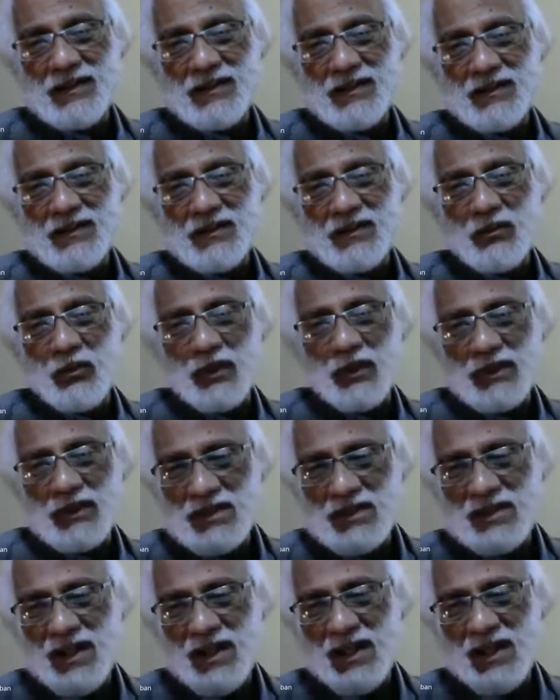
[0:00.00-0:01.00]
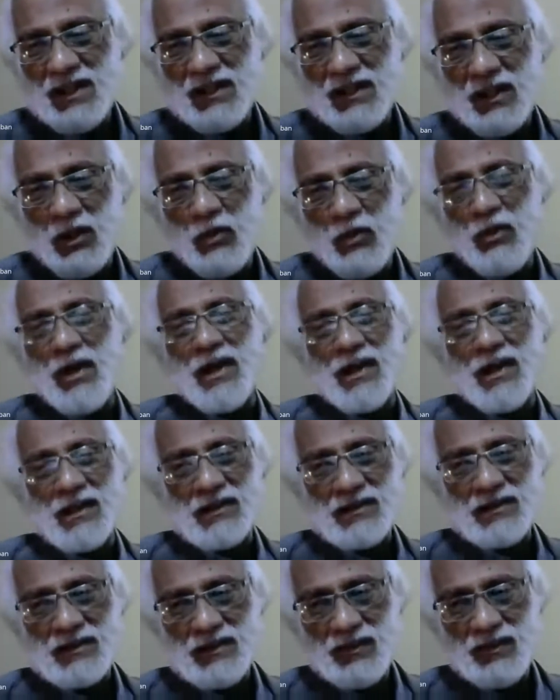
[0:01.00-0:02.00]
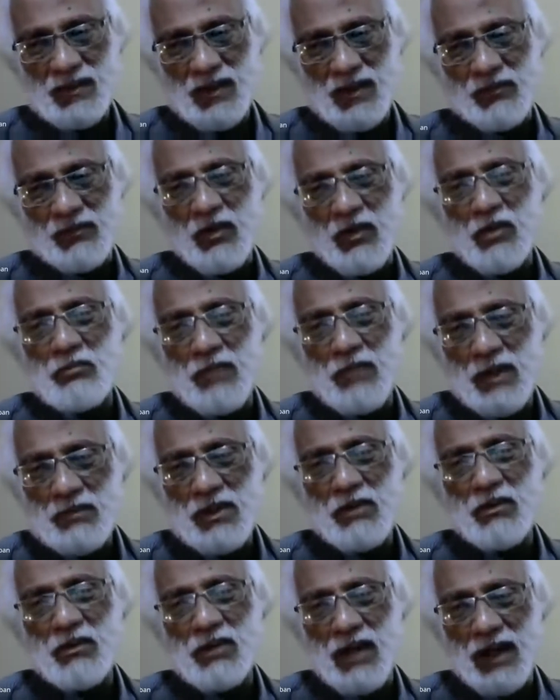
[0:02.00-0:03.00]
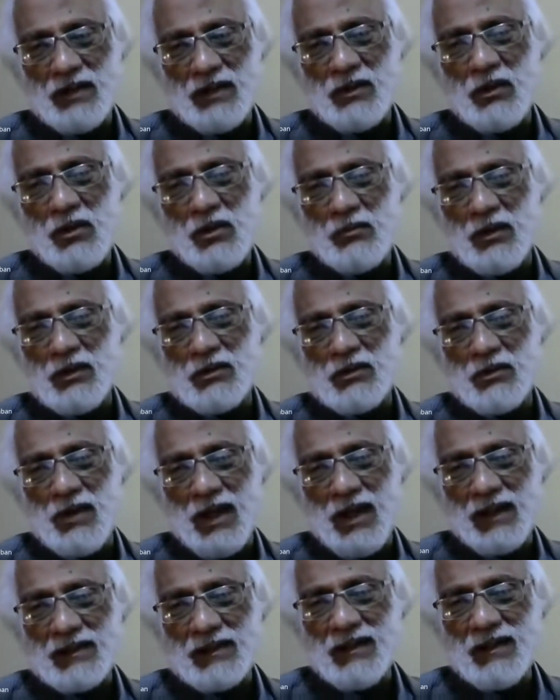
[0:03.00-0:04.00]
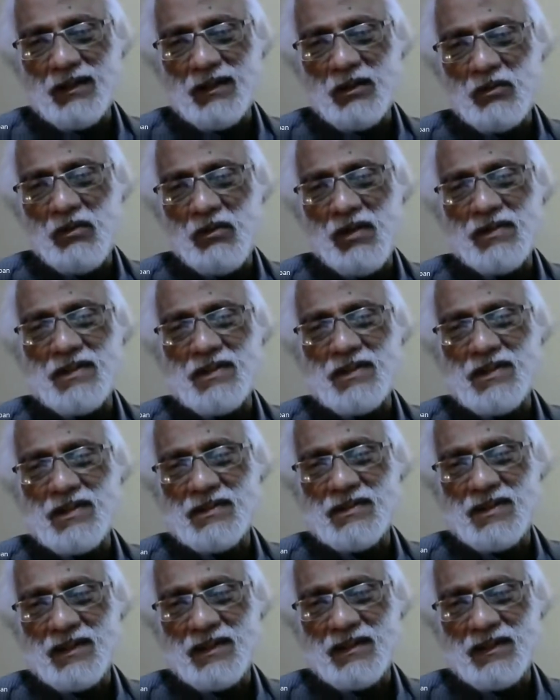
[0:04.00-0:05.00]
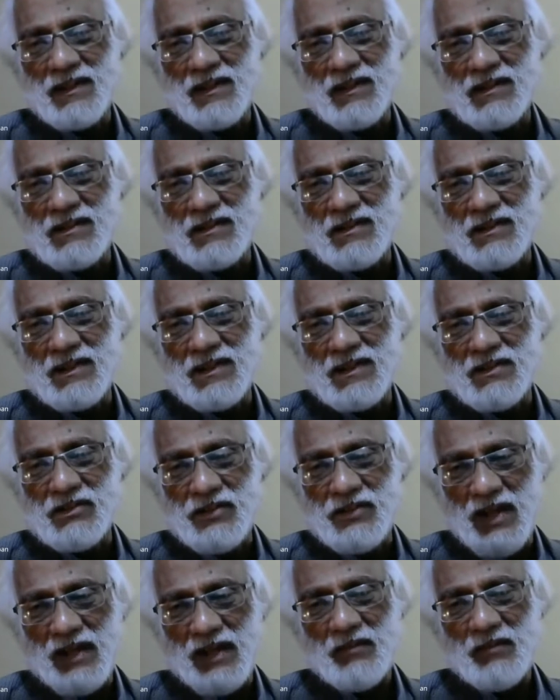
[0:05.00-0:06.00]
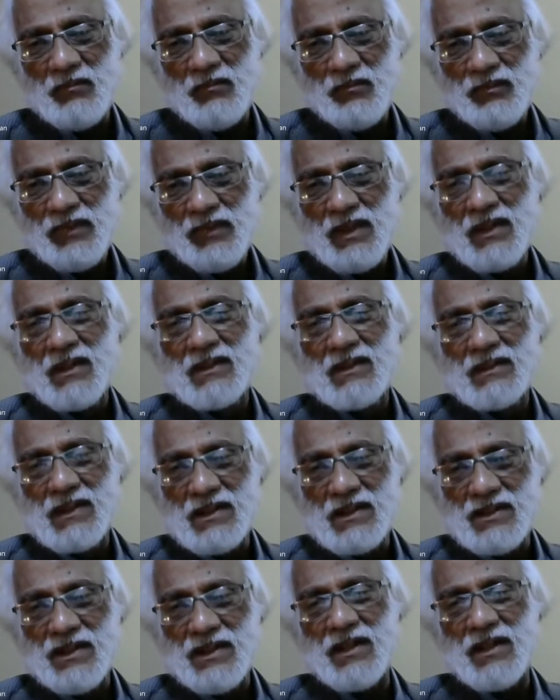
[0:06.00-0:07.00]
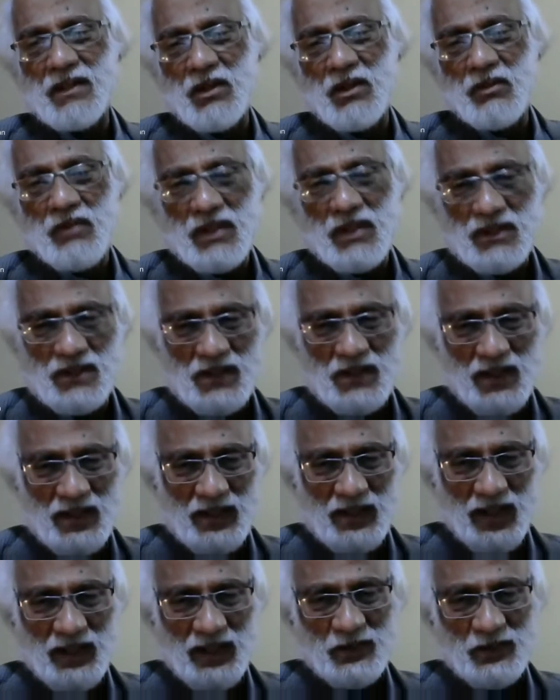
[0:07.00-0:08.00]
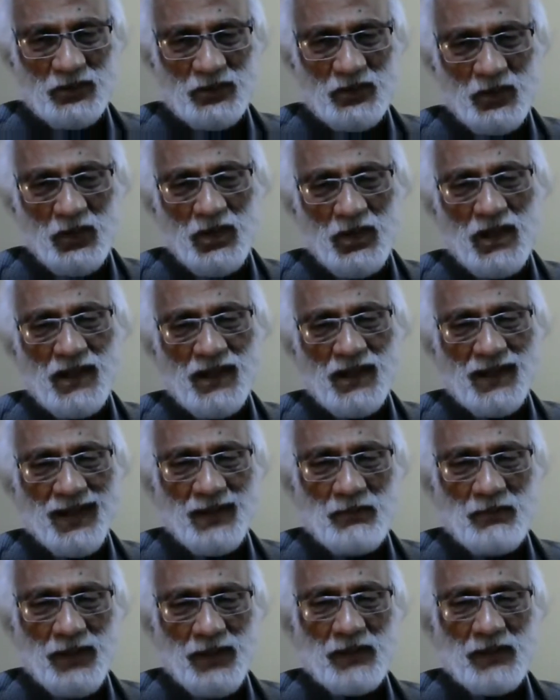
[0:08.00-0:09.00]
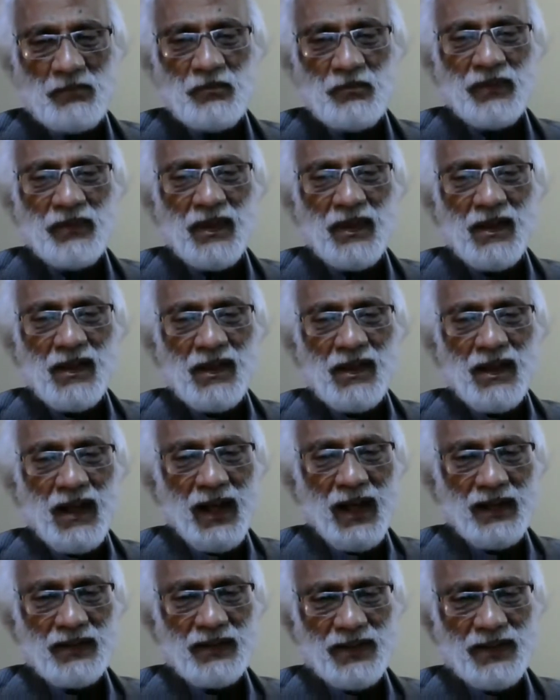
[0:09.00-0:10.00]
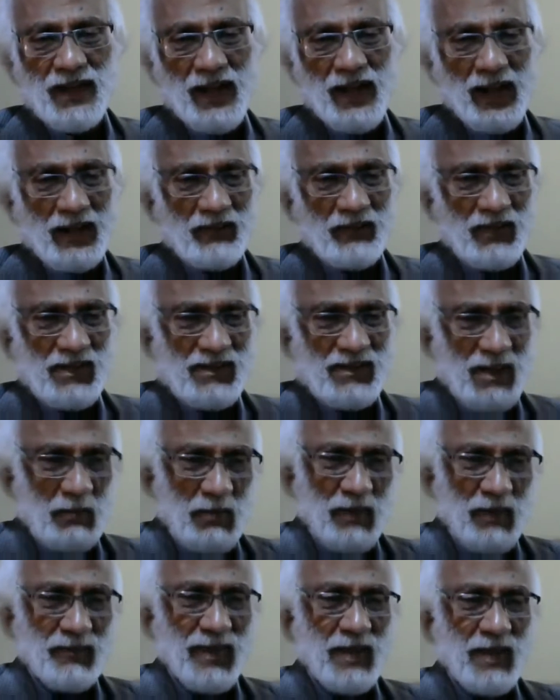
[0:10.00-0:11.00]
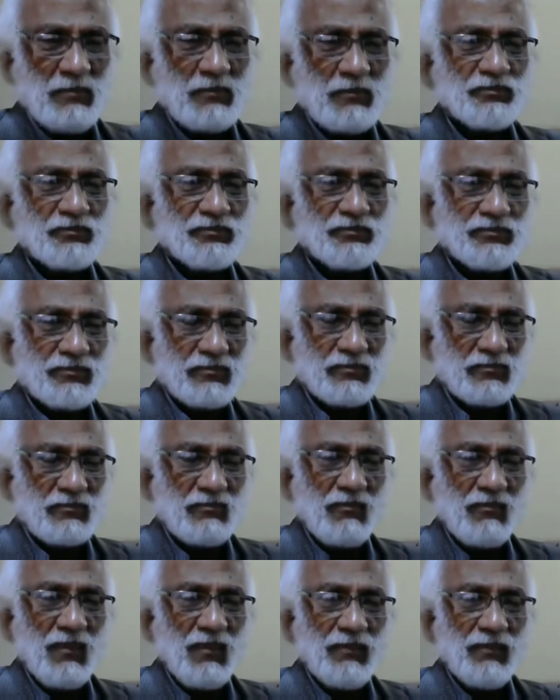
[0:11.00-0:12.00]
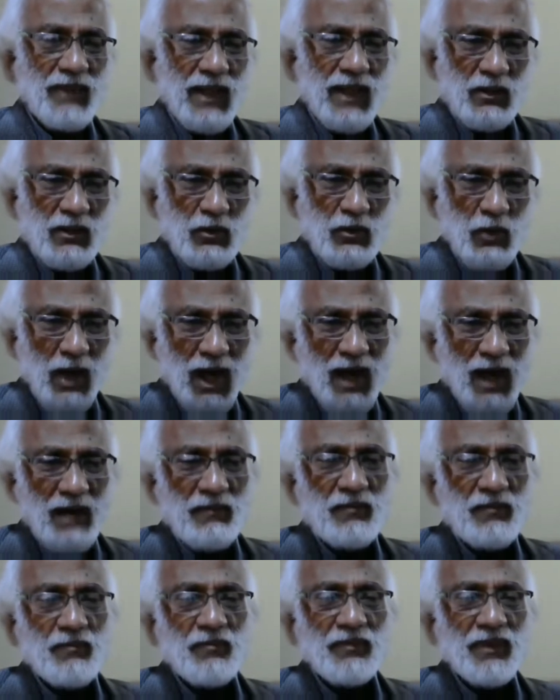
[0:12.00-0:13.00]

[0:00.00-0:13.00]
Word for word: Odisha requires. Of course, maybe you, I know about your other universities in the state state universities, I know a little bit. I interact with some of them. They do have.